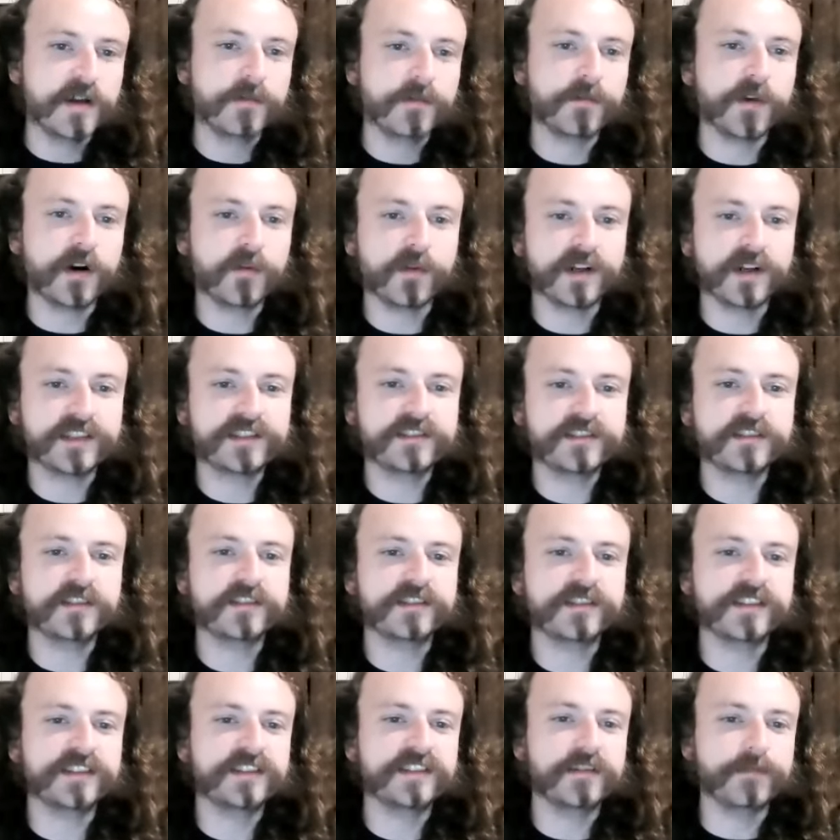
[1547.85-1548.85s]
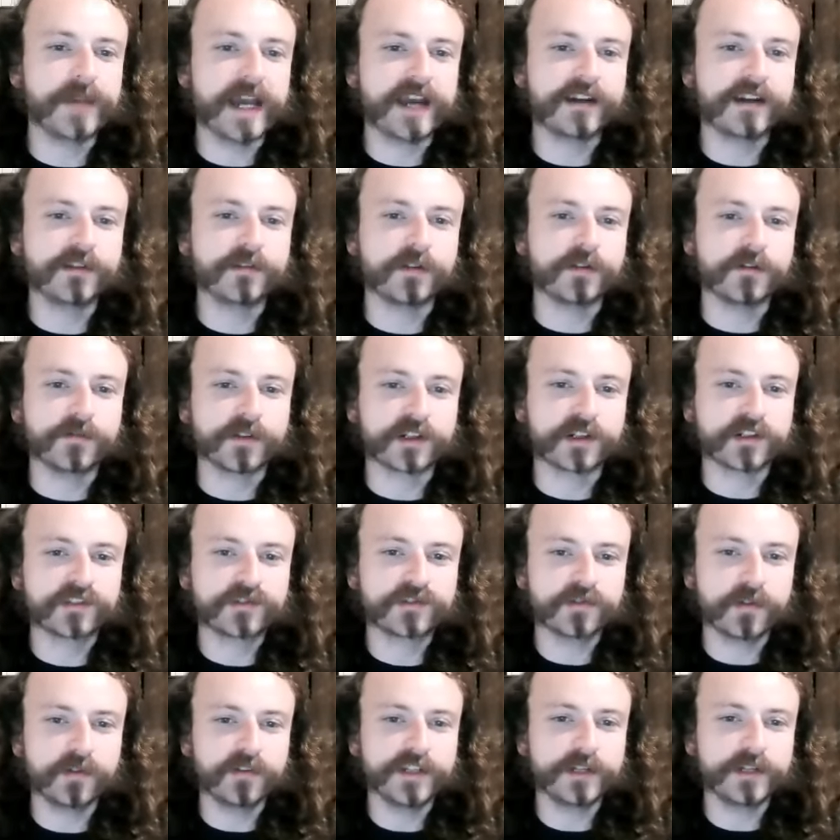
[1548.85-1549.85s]
but what's certain is the battle over
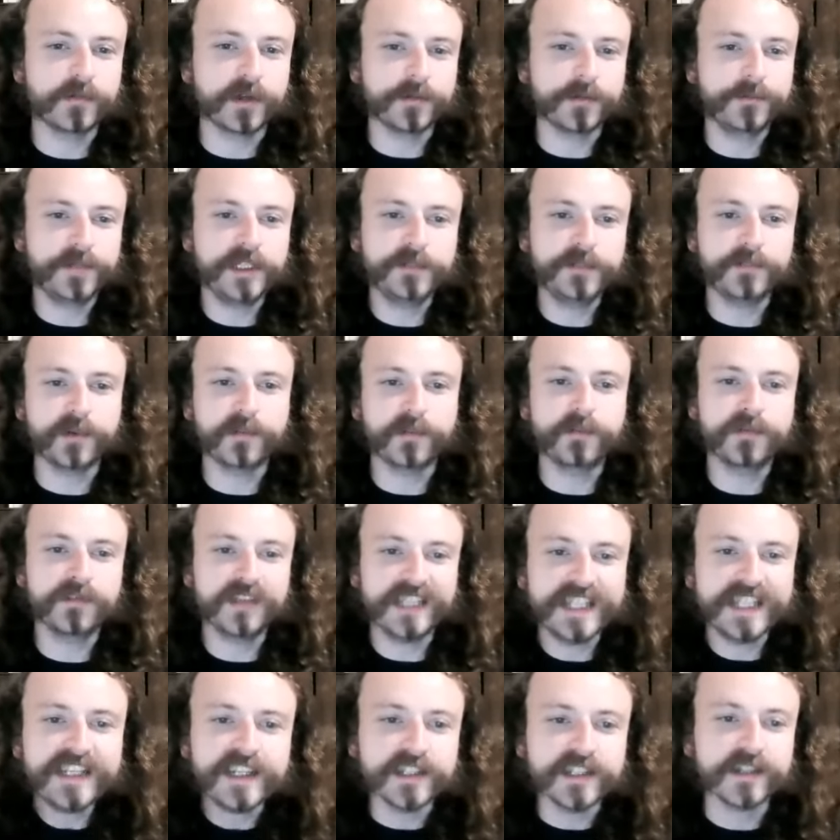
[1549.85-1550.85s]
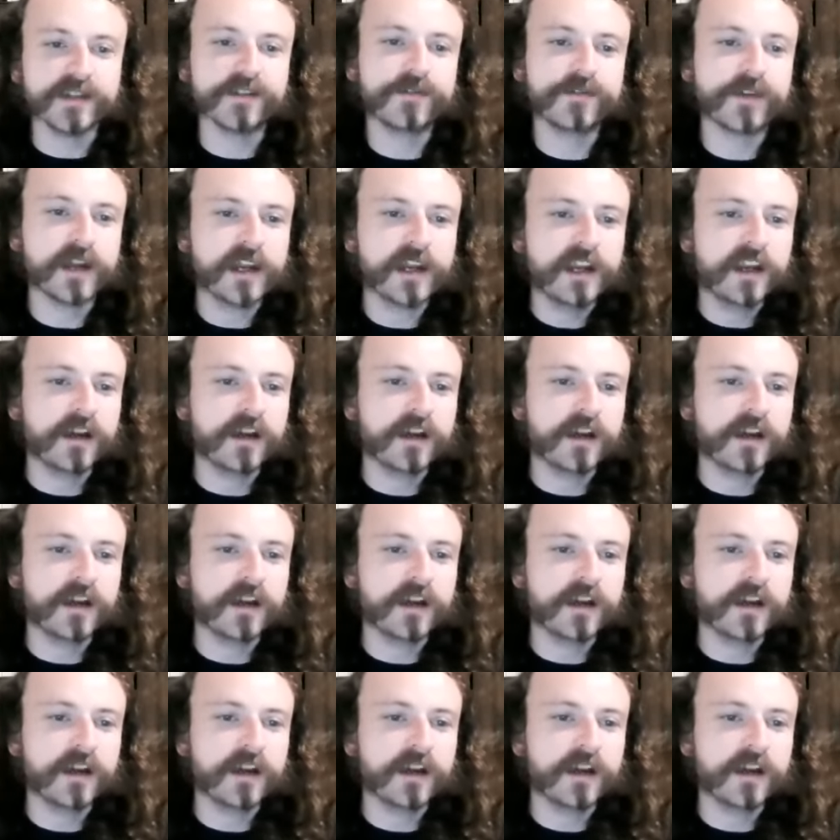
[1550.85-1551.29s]
controlling what people believe